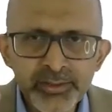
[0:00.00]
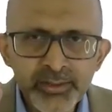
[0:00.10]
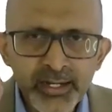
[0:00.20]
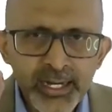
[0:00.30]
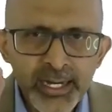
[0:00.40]

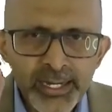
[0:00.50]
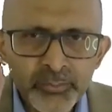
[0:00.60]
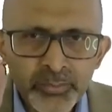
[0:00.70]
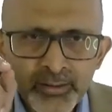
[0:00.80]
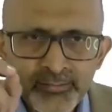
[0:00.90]
I have
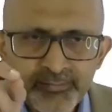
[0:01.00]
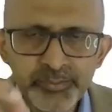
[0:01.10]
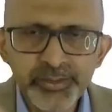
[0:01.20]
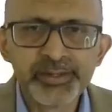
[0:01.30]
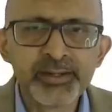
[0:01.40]

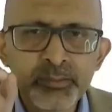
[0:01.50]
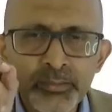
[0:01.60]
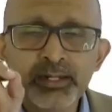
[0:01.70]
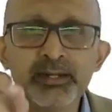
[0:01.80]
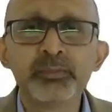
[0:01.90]
participated in
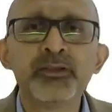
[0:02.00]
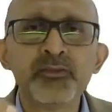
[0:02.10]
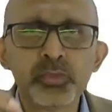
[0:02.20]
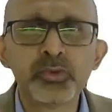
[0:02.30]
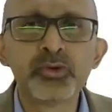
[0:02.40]
multiple
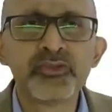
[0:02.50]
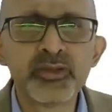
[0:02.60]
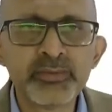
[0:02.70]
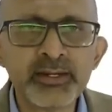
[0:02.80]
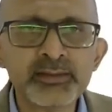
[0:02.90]
sports
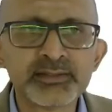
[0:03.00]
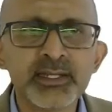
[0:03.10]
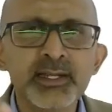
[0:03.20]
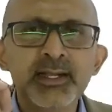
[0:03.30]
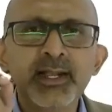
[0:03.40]
events.
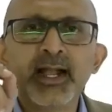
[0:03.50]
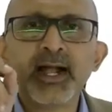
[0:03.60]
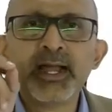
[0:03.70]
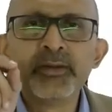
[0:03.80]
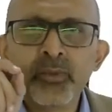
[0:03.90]
I
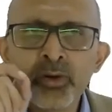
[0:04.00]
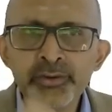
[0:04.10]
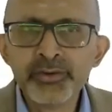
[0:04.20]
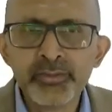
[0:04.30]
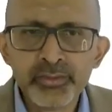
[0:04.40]
want you
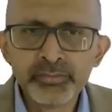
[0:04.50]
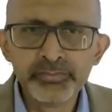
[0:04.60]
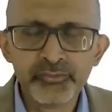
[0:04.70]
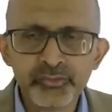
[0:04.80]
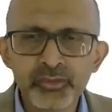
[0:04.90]
to
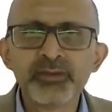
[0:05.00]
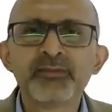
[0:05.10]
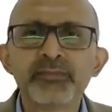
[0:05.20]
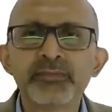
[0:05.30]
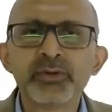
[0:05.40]
show this
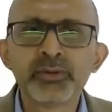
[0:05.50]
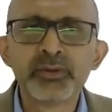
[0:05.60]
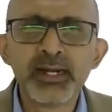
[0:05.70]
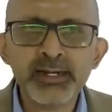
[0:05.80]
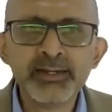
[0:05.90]
photo
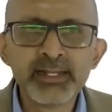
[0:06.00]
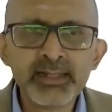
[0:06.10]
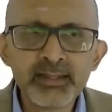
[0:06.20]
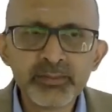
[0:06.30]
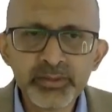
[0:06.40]
and tell
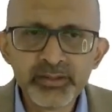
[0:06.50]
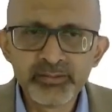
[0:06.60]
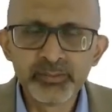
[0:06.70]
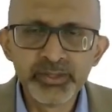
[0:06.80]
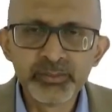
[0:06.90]

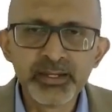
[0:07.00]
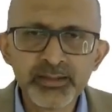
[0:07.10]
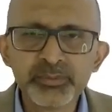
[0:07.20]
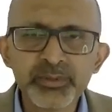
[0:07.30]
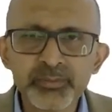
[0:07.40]
other
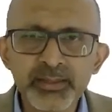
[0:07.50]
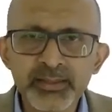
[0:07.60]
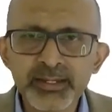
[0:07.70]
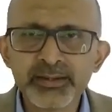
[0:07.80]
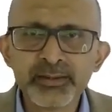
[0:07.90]
people that,
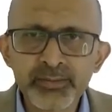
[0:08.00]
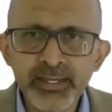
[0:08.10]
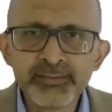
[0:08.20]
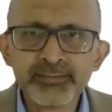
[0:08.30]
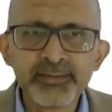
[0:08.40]
you know,
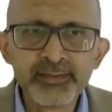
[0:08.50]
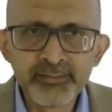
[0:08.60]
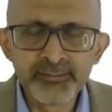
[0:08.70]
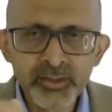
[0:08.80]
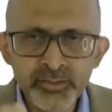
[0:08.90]
cancer does
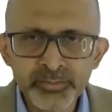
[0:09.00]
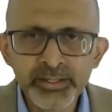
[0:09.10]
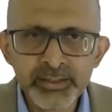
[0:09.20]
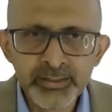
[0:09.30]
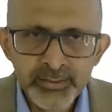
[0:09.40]
not mean
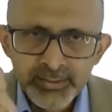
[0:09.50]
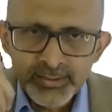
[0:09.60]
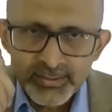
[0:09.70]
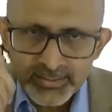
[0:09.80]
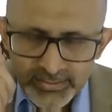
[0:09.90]

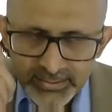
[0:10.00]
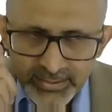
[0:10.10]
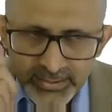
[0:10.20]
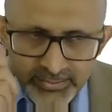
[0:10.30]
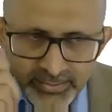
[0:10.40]

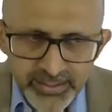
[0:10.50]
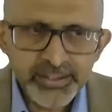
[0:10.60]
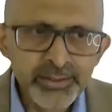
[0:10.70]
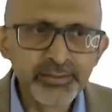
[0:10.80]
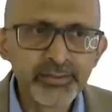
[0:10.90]
the end.
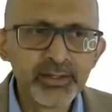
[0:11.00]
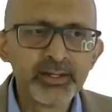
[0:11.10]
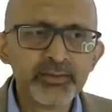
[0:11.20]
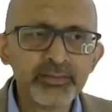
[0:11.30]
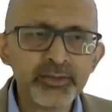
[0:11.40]

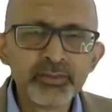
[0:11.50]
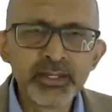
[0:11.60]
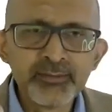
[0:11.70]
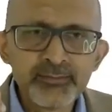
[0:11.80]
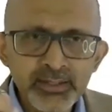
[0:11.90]
You can
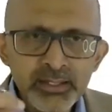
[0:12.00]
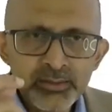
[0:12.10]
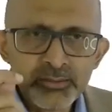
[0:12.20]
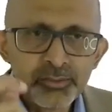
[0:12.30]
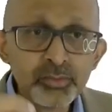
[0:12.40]
still
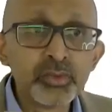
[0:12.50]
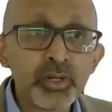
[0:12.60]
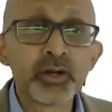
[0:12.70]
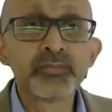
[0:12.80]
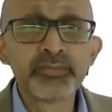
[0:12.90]
do a lot
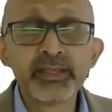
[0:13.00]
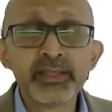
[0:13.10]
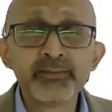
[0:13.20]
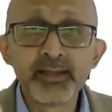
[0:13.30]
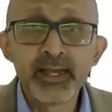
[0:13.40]
of things.
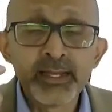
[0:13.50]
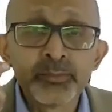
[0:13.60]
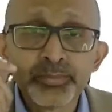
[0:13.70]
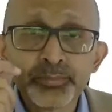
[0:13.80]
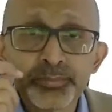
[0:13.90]
I am
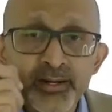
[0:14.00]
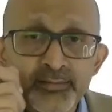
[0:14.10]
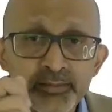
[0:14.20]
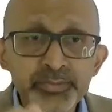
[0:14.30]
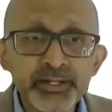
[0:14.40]

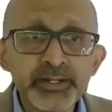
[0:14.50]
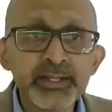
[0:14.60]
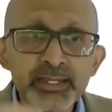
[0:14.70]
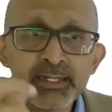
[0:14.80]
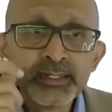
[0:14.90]
participating
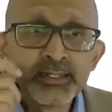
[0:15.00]
in